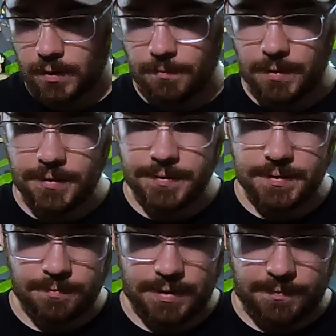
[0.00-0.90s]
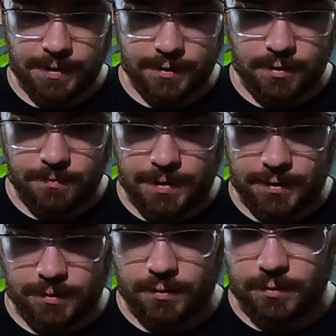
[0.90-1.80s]
Minions, Mini P.E.K.K.A,
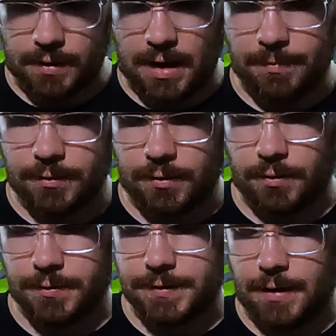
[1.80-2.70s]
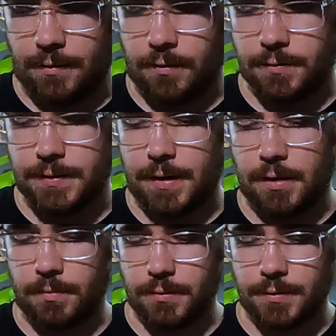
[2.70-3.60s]
P.E.K.K.A, Goblin Curse, Arrows,
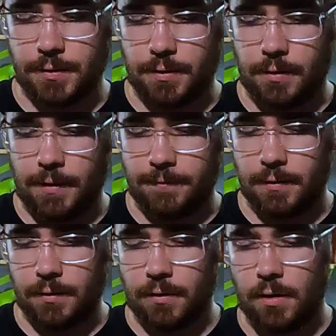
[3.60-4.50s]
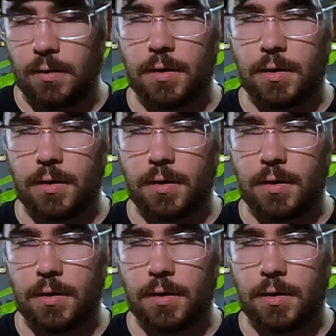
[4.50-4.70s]
and Berserker, I feel are all